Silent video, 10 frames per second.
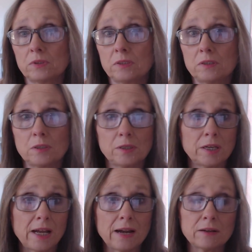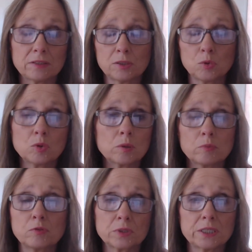the norm
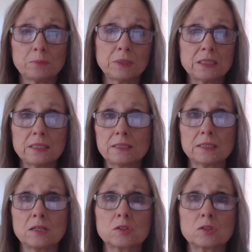for TPT sellers.